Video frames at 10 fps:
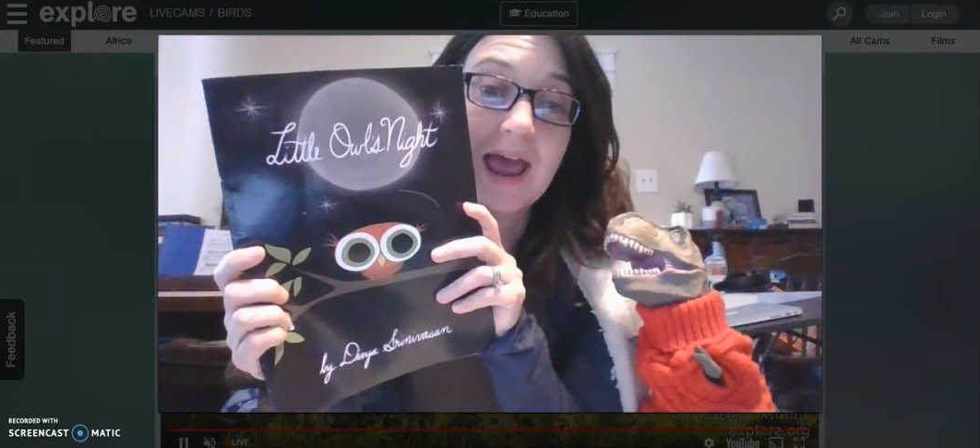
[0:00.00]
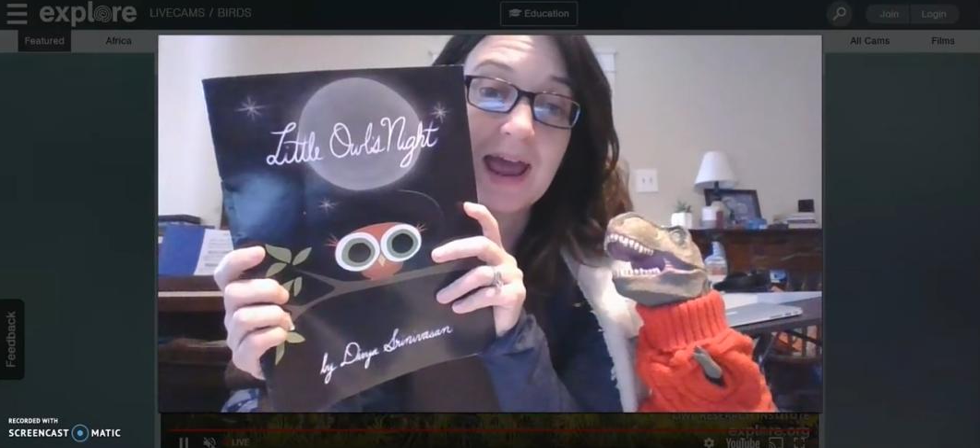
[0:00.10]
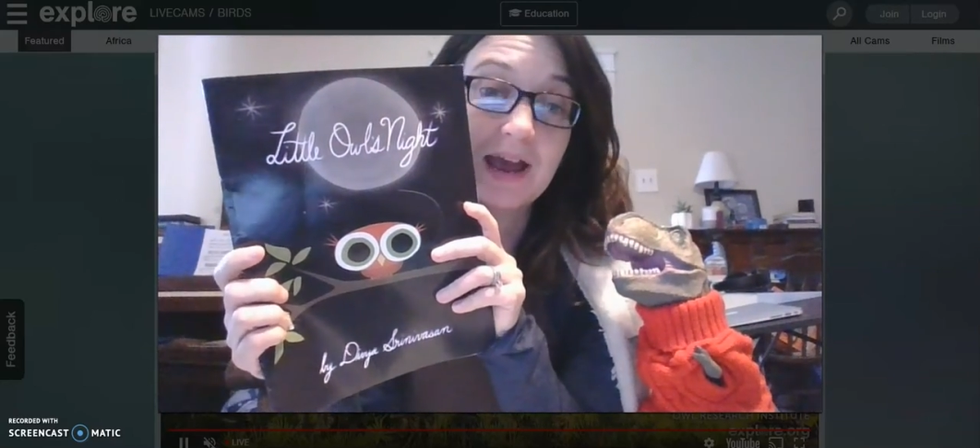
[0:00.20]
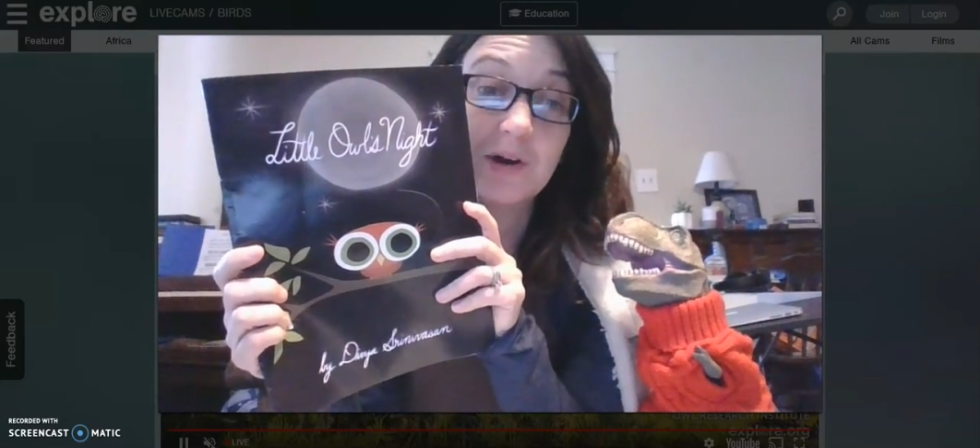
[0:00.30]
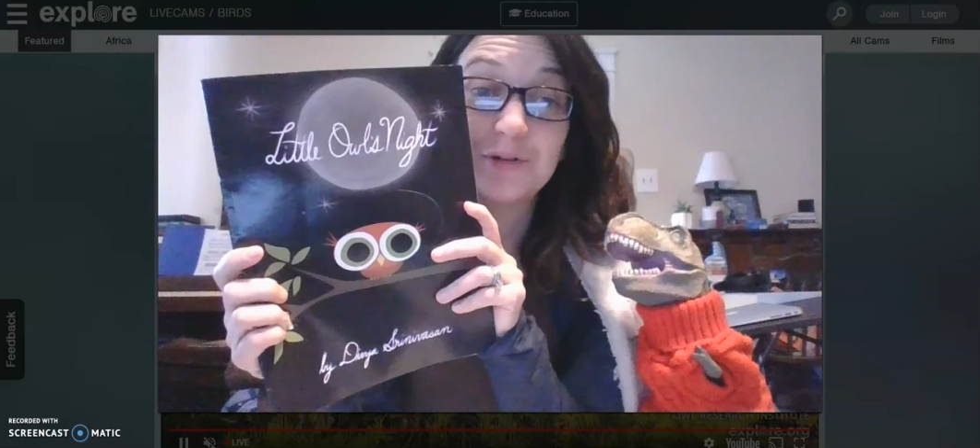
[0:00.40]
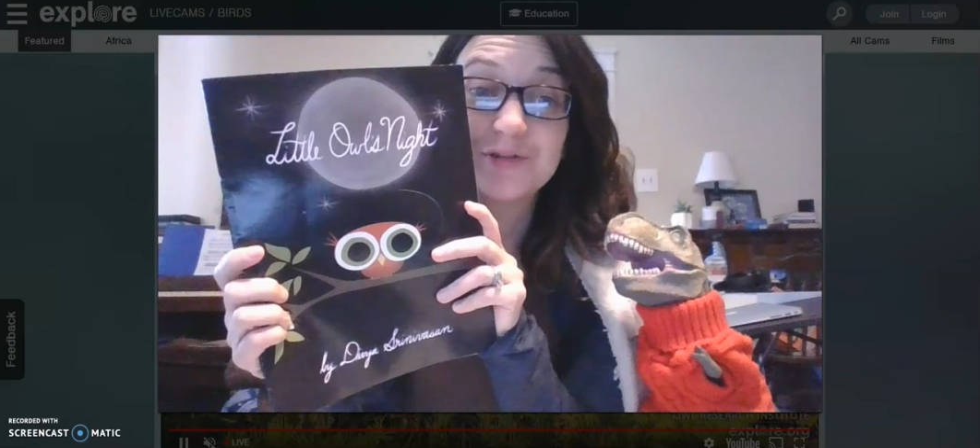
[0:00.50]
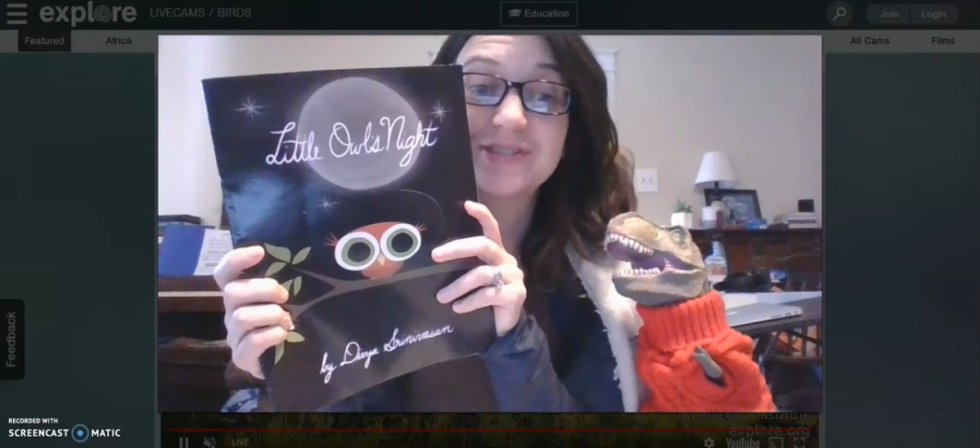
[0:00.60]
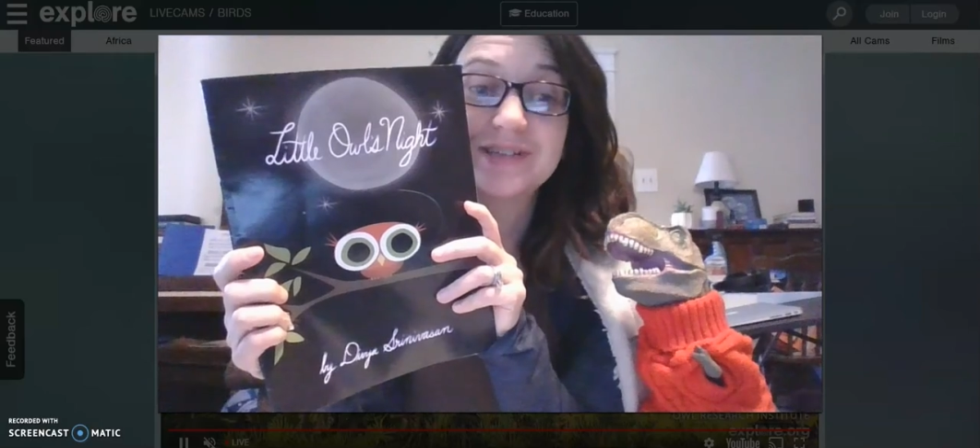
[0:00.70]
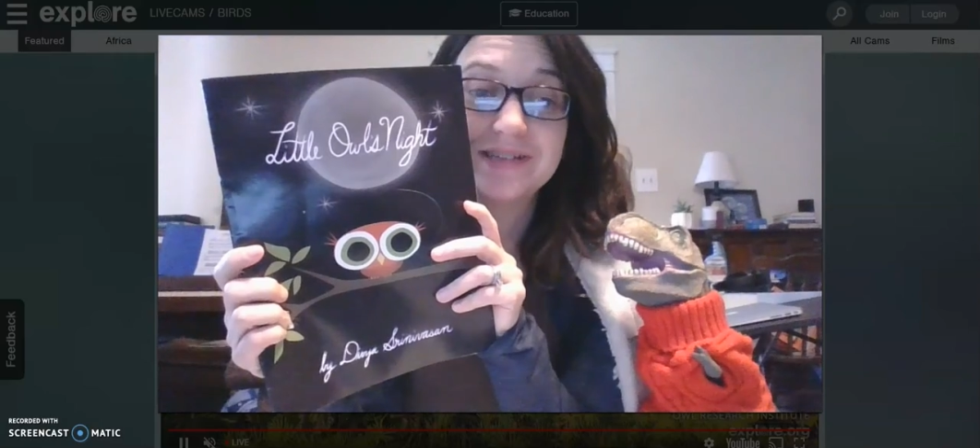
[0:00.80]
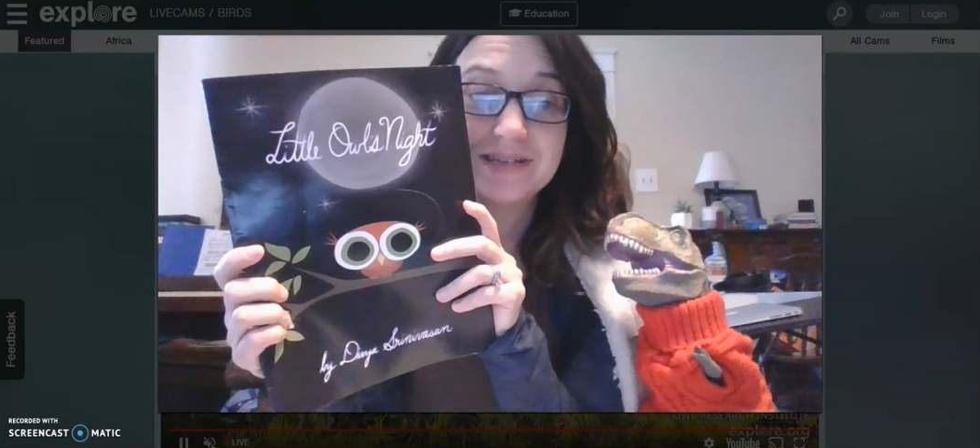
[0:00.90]

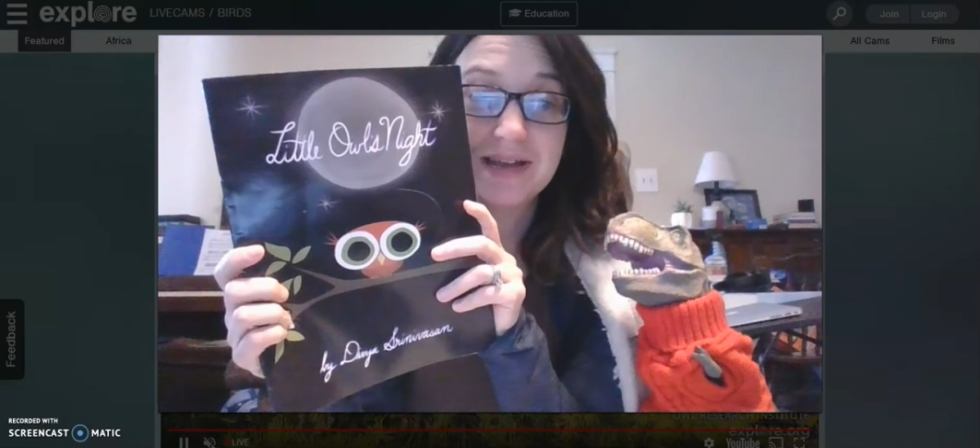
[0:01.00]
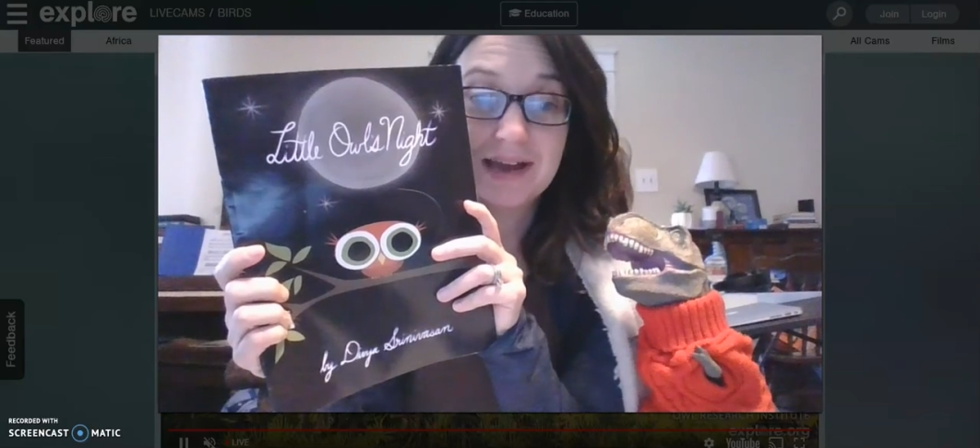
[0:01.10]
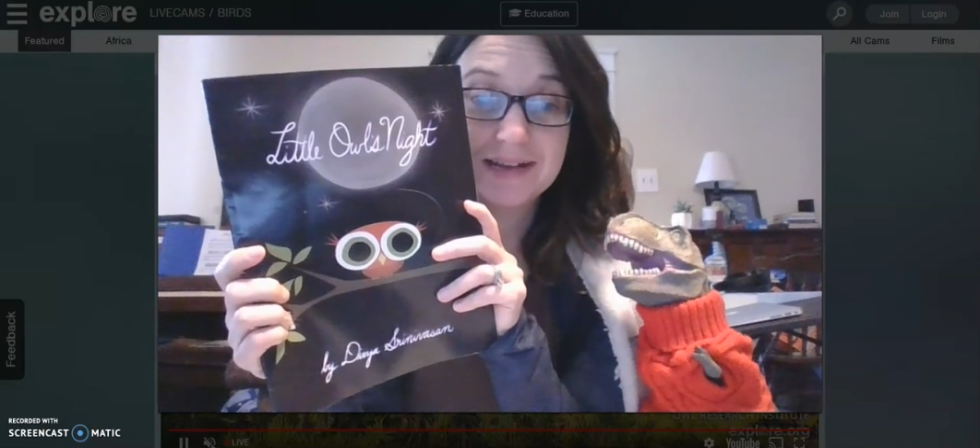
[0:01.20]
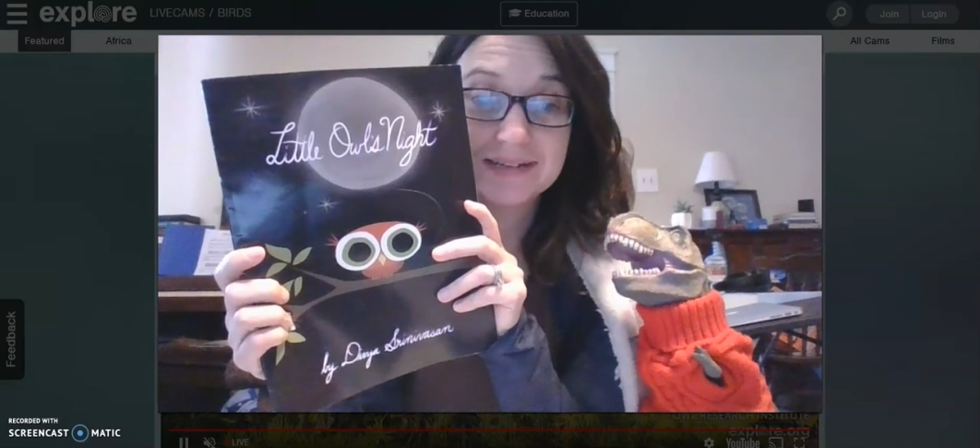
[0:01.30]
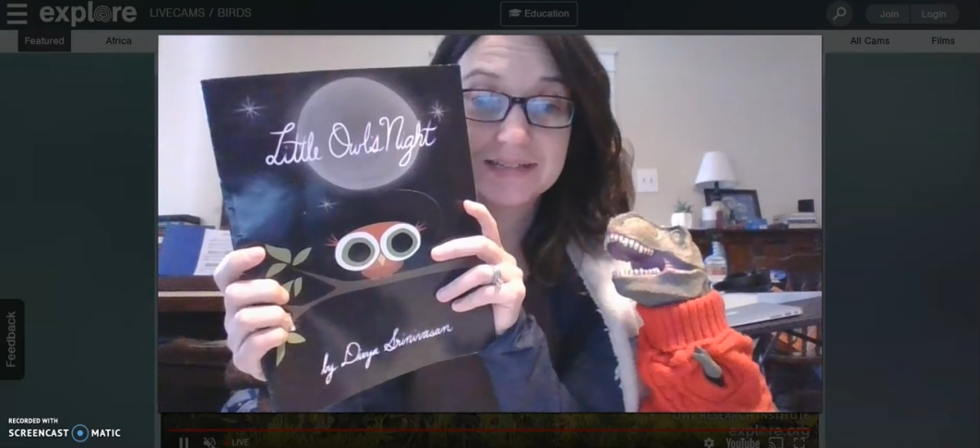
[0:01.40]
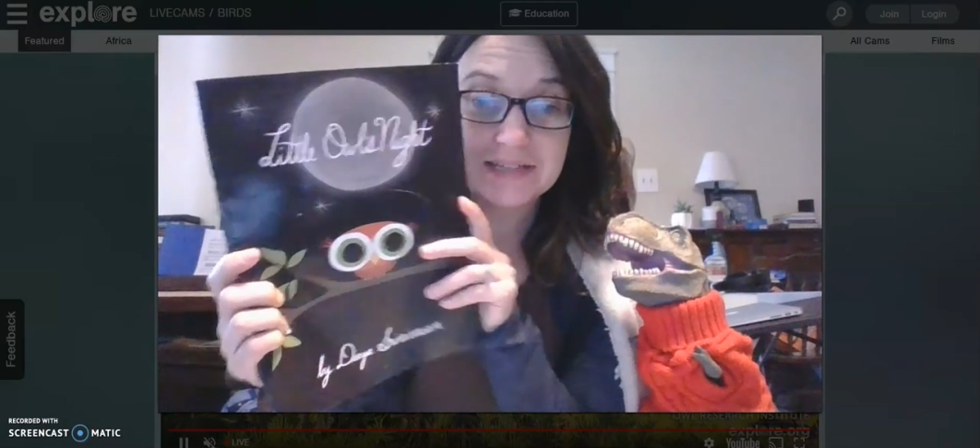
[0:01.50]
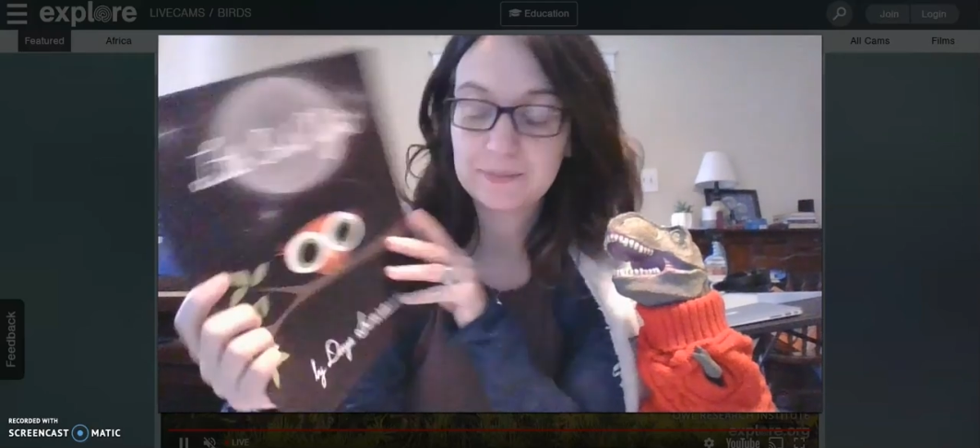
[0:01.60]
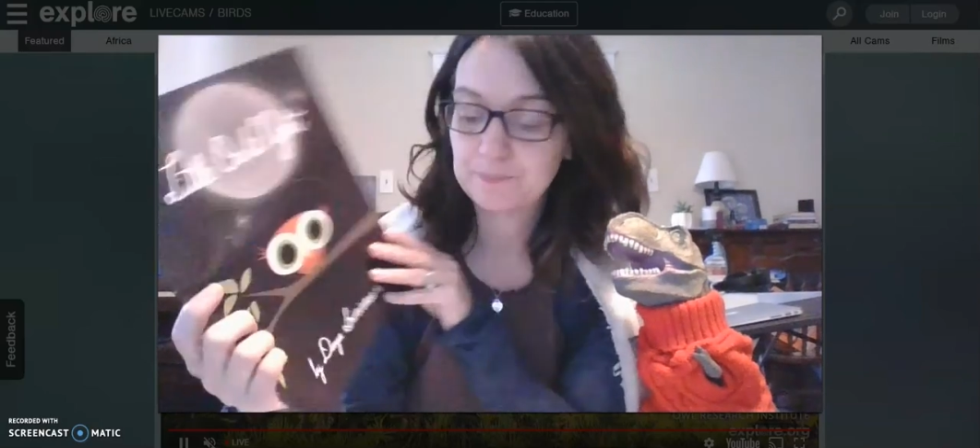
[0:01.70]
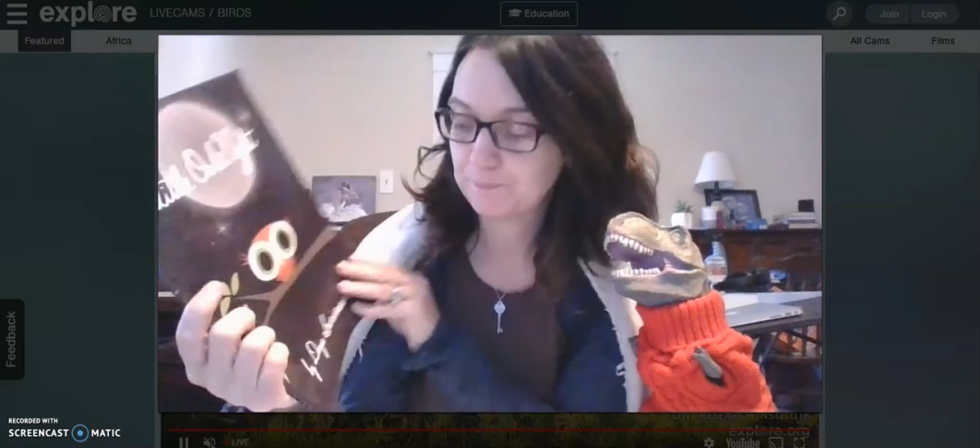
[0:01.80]
Owl's Night